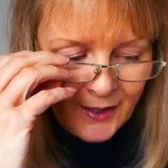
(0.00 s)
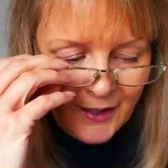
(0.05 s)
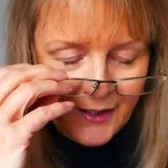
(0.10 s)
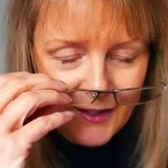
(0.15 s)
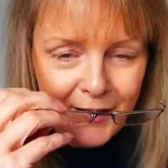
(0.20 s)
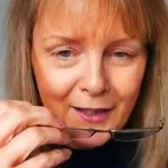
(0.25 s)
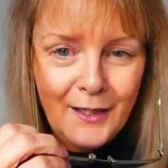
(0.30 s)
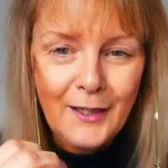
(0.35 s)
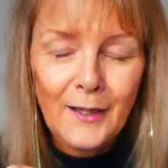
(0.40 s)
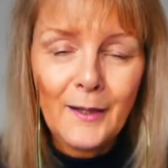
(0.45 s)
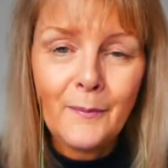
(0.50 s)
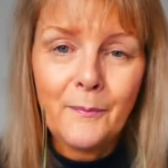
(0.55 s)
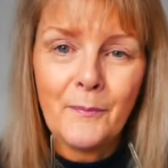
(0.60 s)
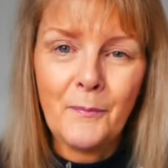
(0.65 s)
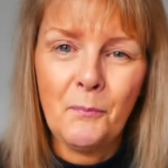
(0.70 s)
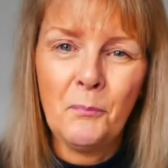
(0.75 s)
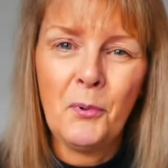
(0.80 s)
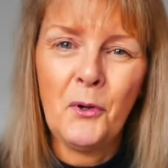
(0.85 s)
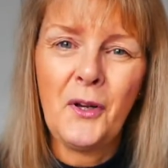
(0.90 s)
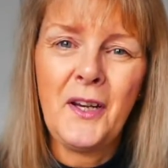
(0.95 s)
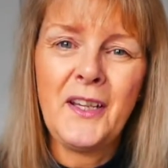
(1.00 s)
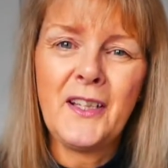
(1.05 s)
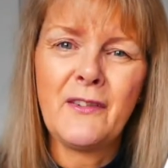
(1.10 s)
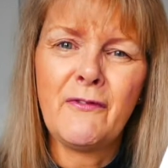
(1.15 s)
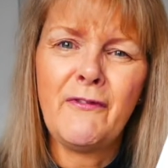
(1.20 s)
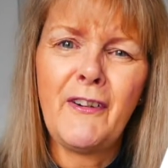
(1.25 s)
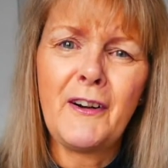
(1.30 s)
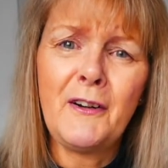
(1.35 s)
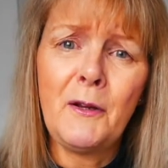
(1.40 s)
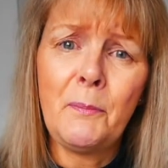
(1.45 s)
but it's
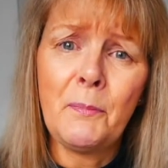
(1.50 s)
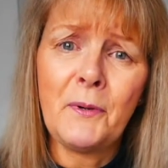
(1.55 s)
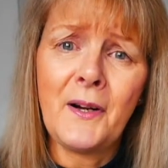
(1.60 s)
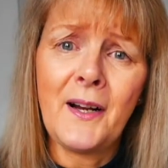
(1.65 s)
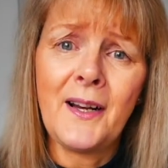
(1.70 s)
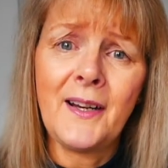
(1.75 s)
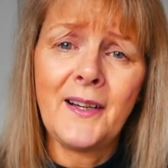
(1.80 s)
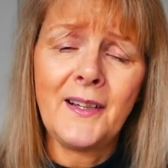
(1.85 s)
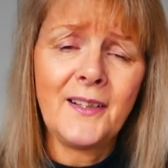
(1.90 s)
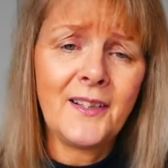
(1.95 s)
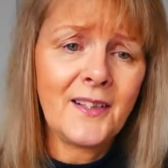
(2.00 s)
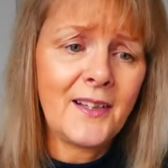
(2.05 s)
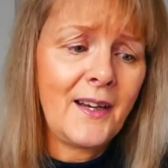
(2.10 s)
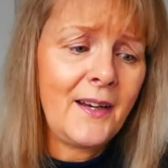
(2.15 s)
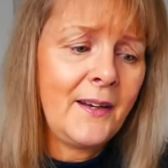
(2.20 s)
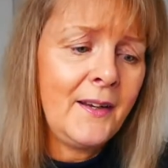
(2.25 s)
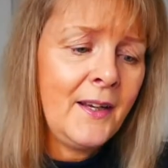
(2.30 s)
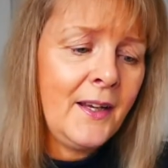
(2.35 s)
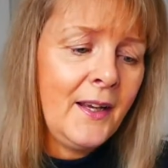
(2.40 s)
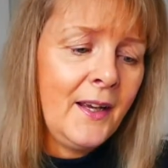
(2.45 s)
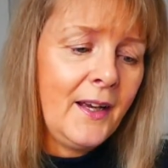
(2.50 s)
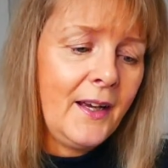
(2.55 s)
very pricey.